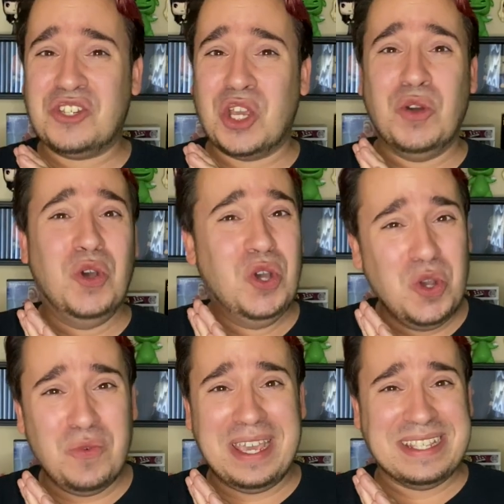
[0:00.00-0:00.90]
show?
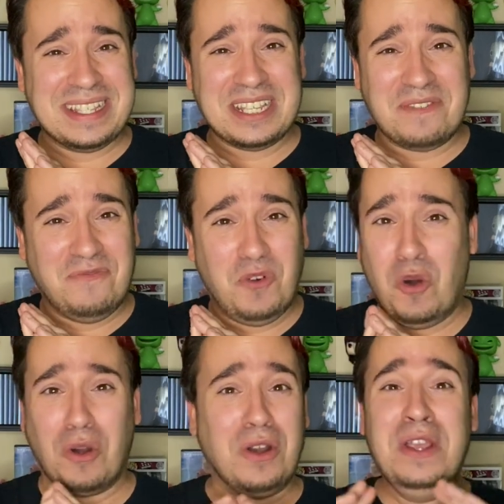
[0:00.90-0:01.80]
Who is this
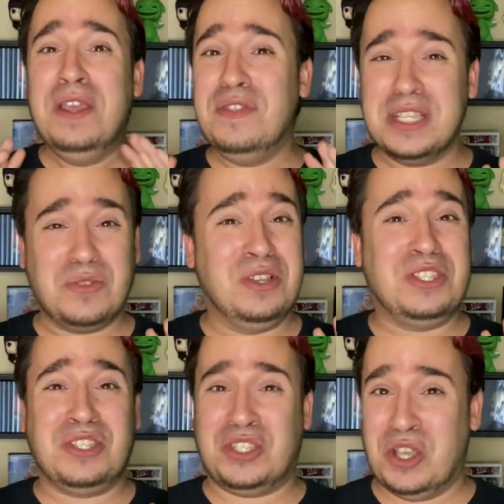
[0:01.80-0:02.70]
for? This
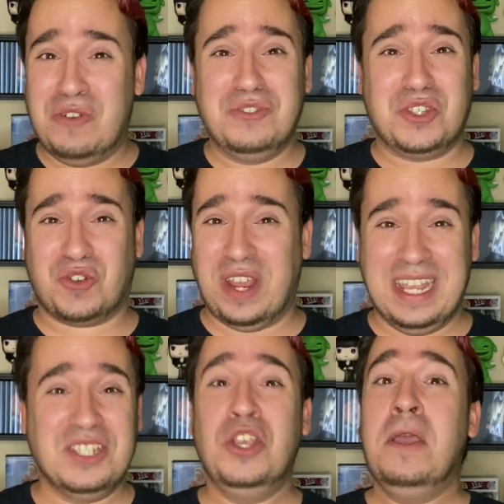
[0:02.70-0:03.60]
was so
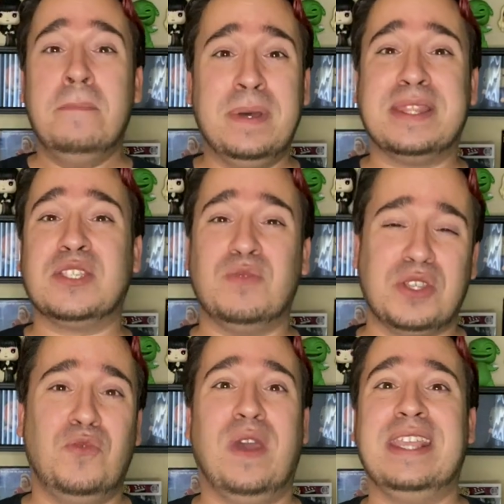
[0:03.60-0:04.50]
strange, but this was
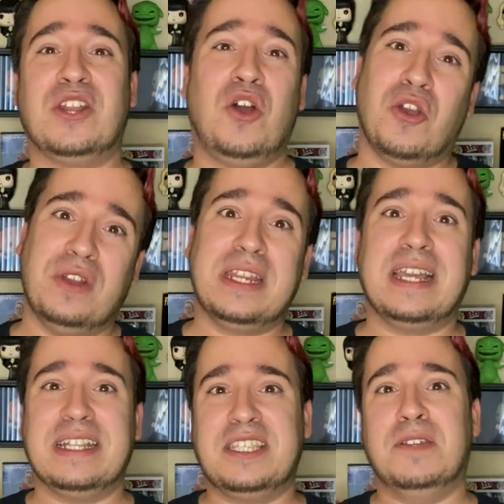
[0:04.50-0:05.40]
a way that Harlan
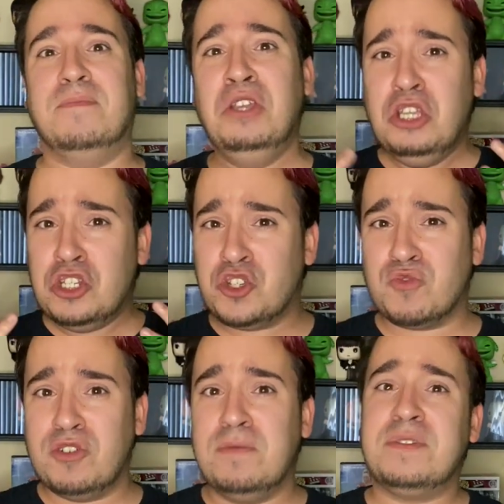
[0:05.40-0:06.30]
got some
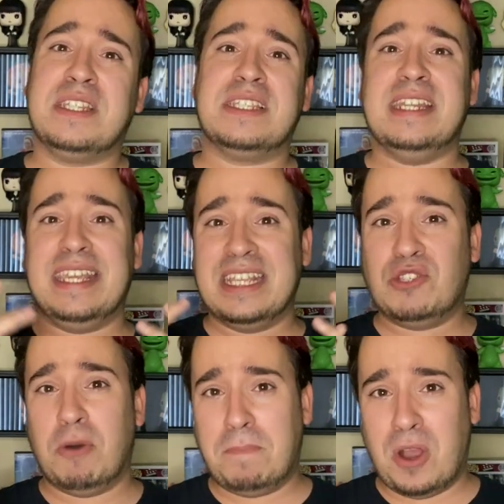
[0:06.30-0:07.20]
shrooms to sneak
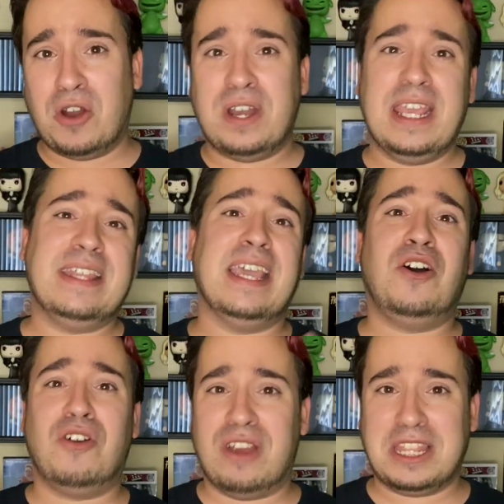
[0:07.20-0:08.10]
into a party. They
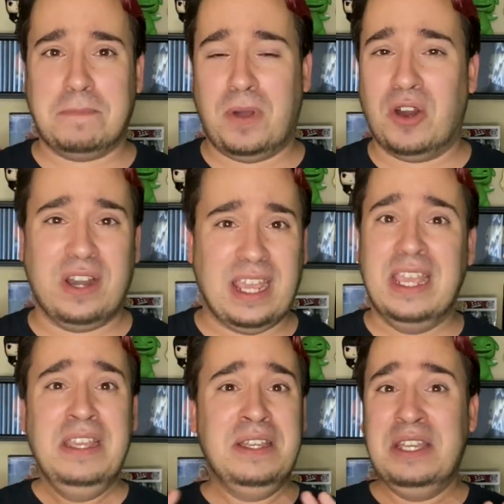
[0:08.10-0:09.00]
are at the
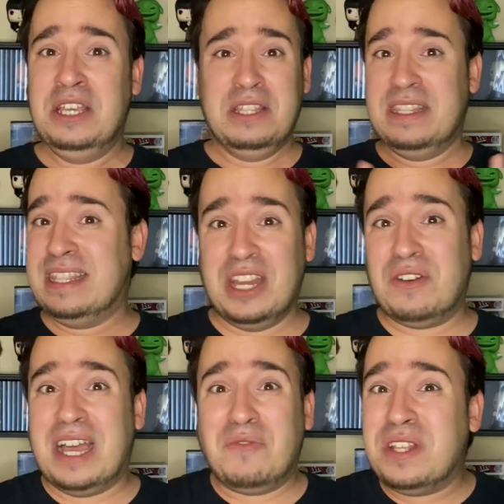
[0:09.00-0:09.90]
party. They're
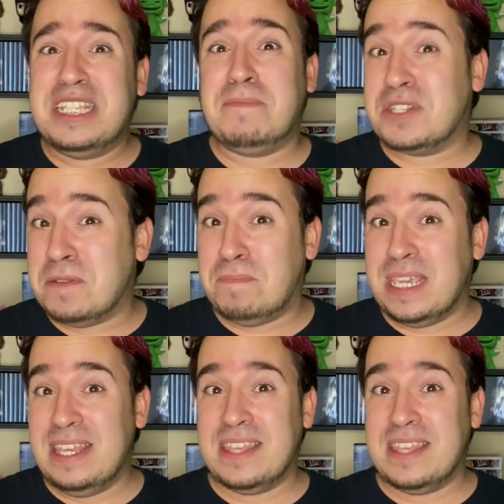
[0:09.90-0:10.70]
not really supposed to be